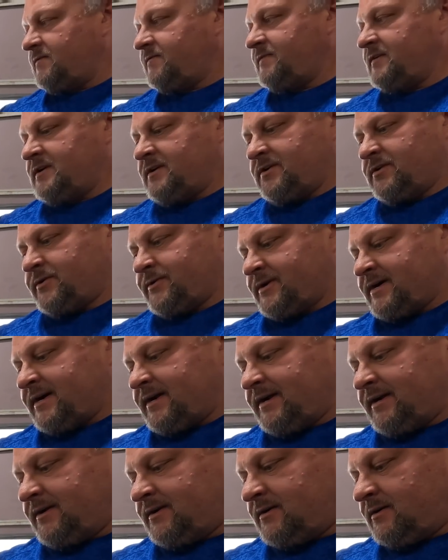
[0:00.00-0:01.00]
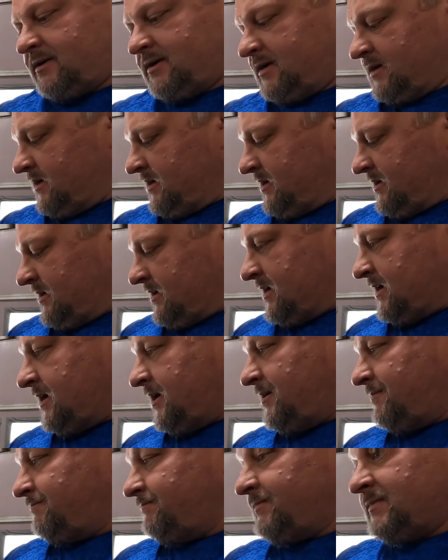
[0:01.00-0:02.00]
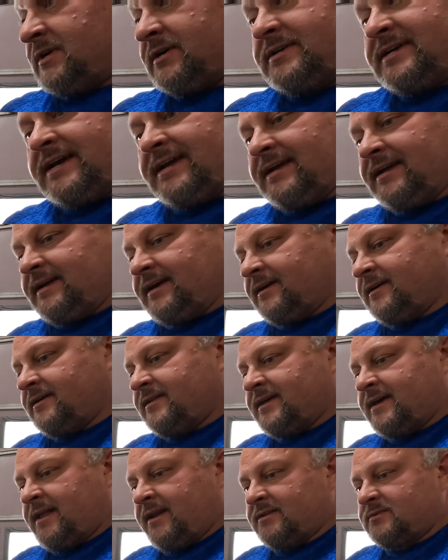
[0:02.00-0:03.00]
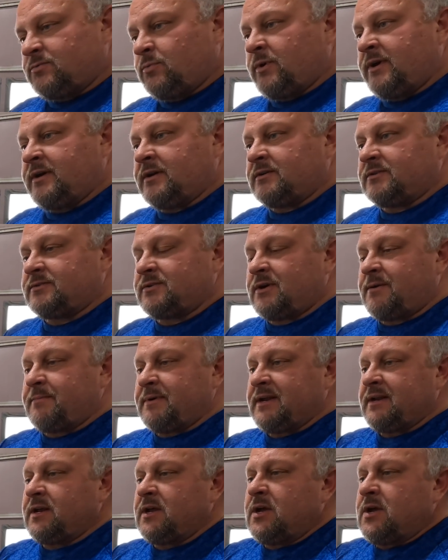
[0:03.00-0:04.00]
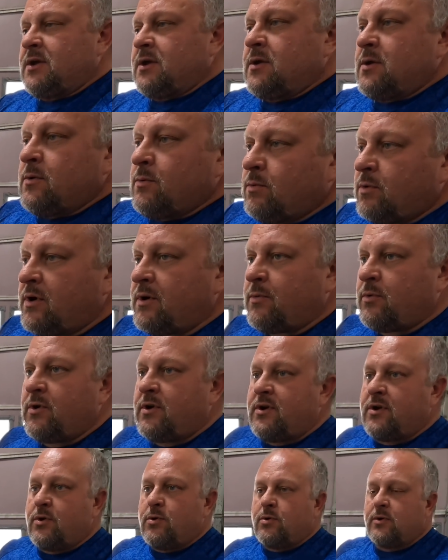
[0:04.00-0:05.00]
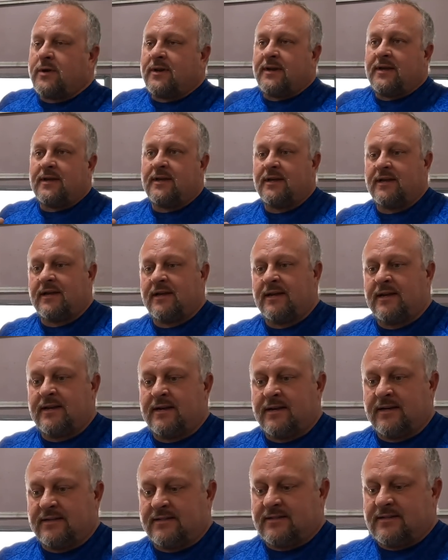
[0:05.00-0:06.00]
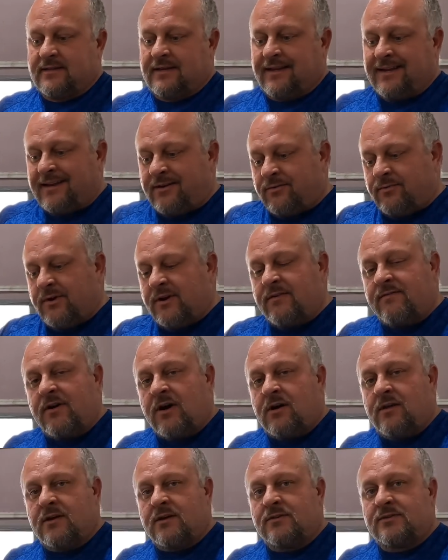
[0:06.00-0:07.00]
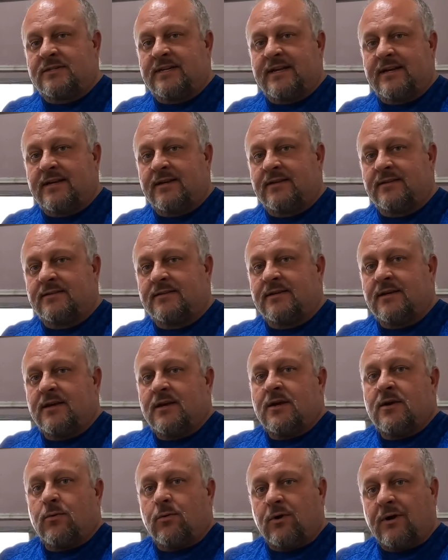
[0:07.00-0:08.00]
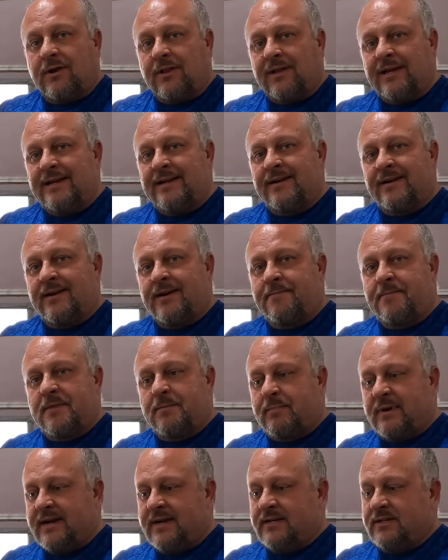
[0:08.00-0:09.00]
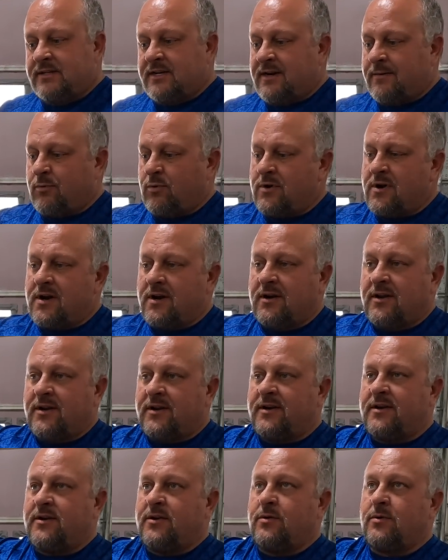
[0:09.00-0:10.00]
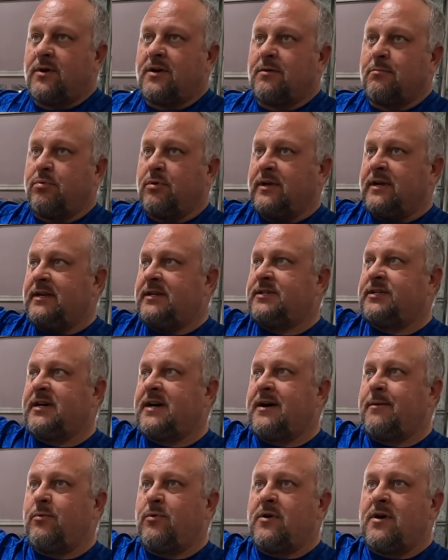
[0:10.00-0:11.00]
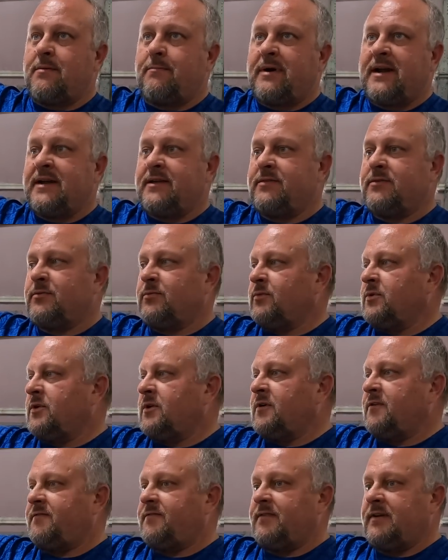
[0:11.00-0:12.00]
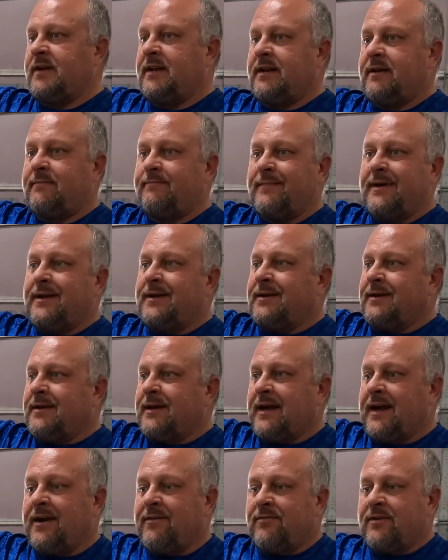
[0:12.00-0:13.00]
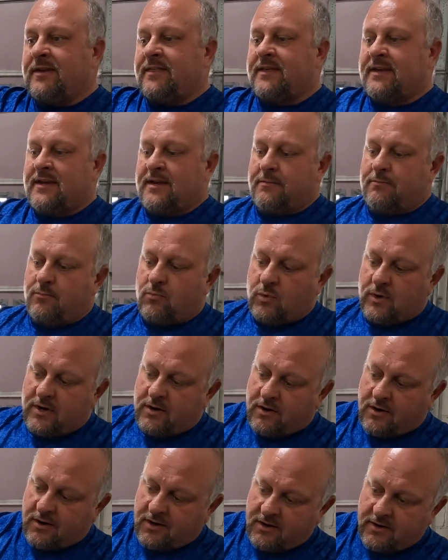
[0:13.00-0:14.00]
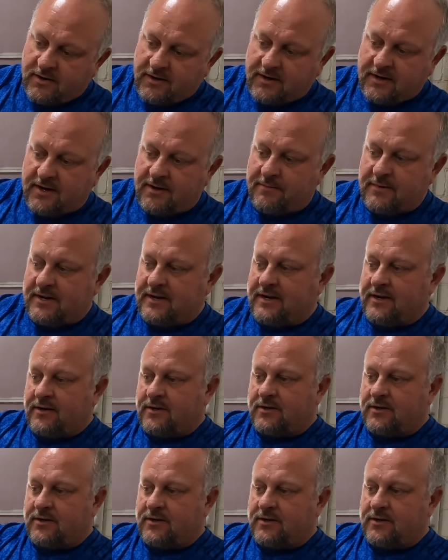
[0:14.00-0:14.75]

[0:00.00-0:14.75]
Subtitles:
fender right here. They're taking care of that as well. So, I mean, what we're doing is getting rid of all those dents. We're cleaning up the paint job. We're not gonna do a complete job. We're not painting the roof and everything. We are going to come in here